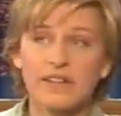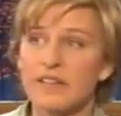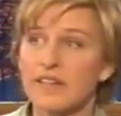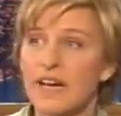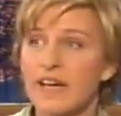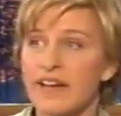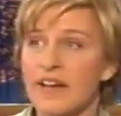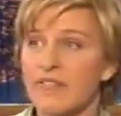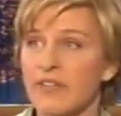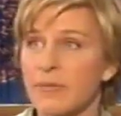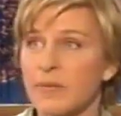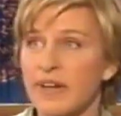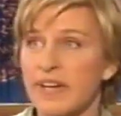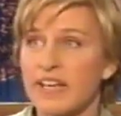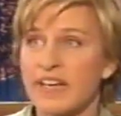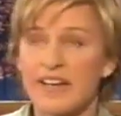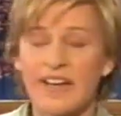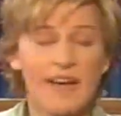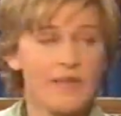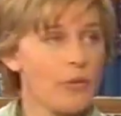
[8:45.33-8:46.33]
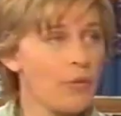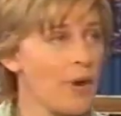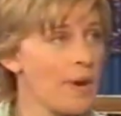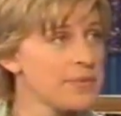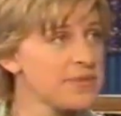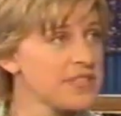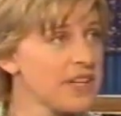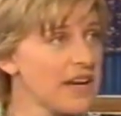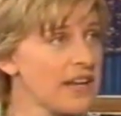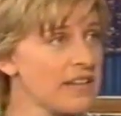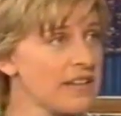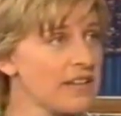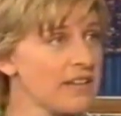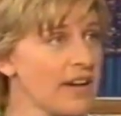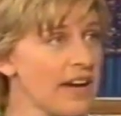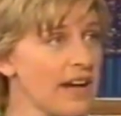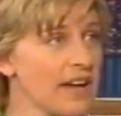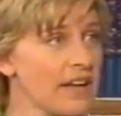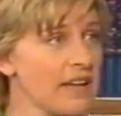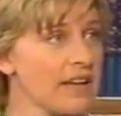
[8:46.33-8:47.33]
not everybody can have a website. You
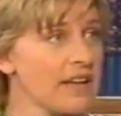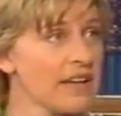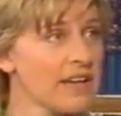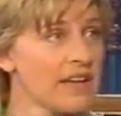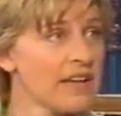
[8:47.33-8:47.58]
gotta